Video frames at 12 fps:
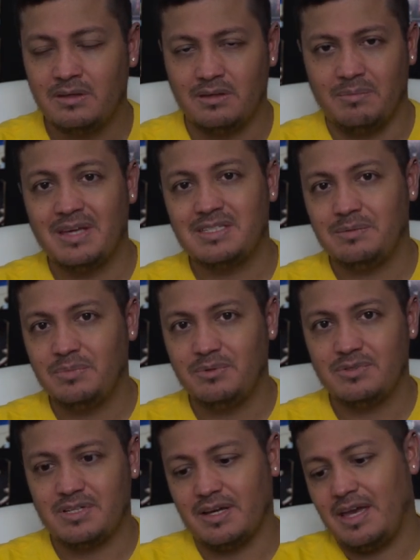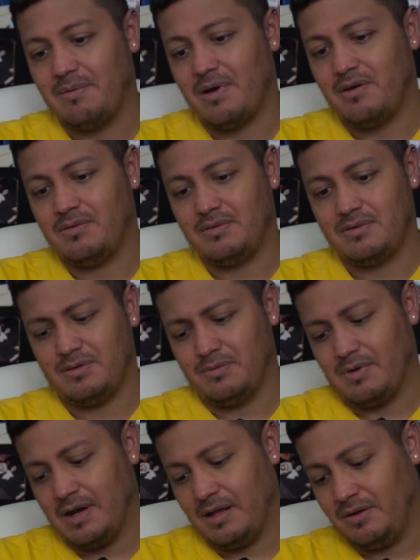the Messi boots that came out a
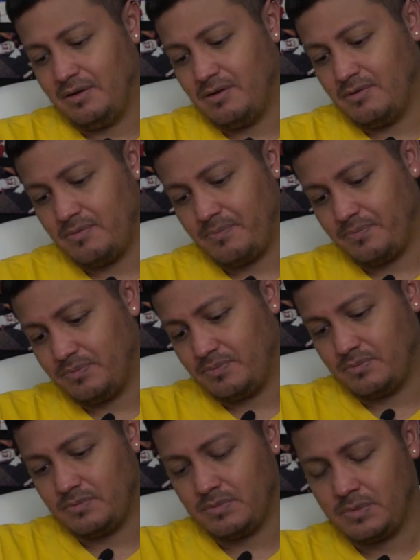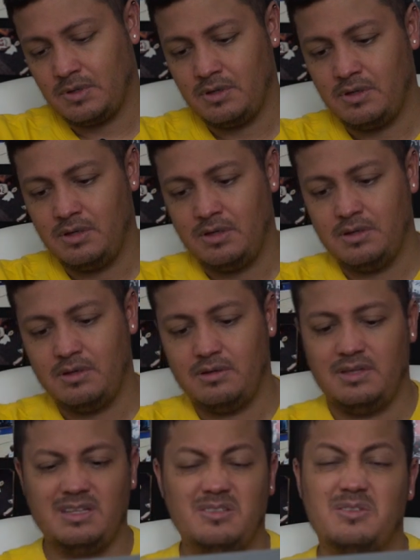while ago. I
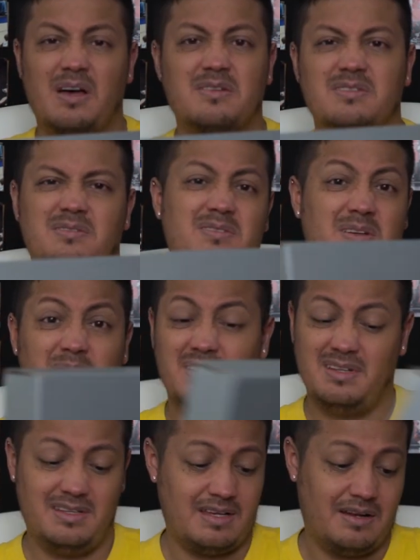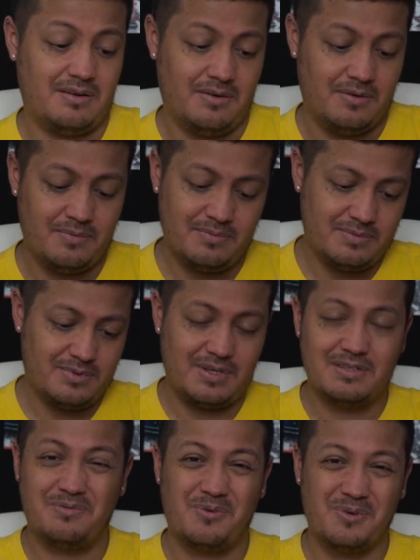think 2000 something like that. I don't know.
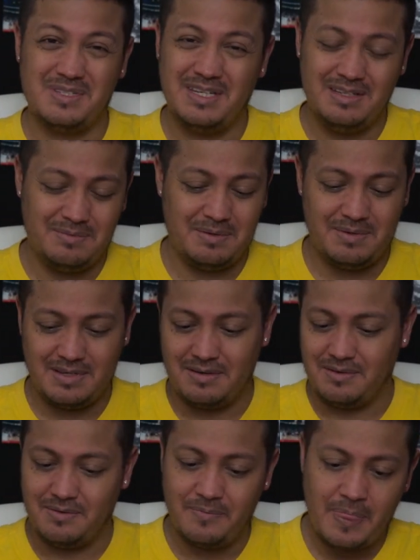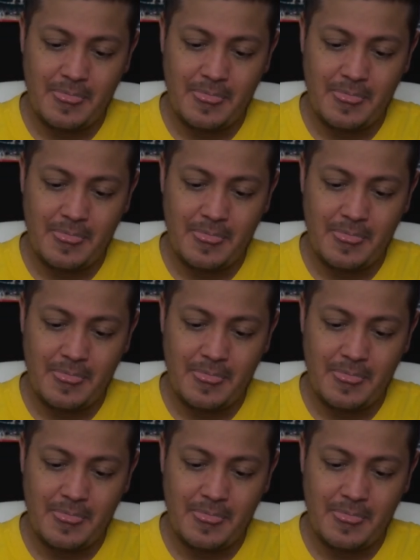2014 maybe? I don't know.